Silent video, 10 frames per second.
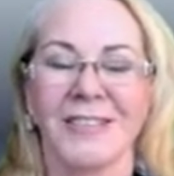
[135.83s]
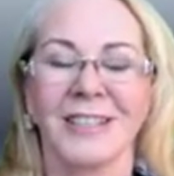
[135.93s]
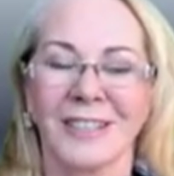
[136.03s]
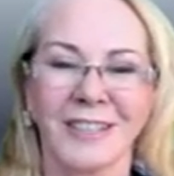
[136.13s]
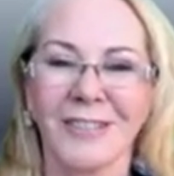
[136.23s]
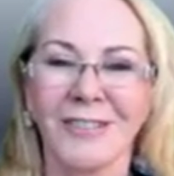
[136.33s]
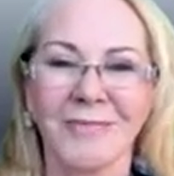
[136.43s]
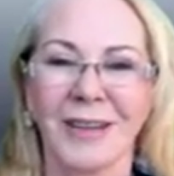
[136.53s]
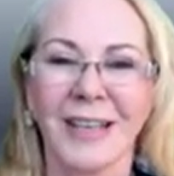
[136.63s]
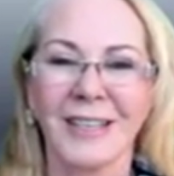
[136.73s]
we're still
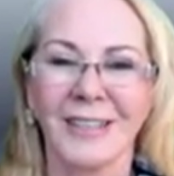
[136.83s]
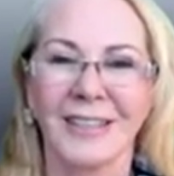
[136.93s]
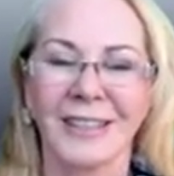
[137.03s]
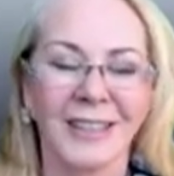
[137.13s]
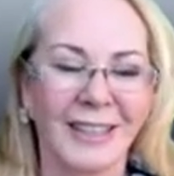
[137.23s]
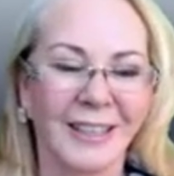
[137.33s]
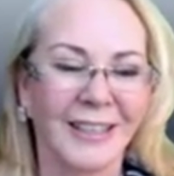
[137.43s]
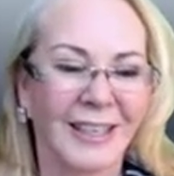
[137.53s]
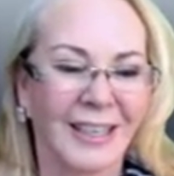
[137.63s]
basically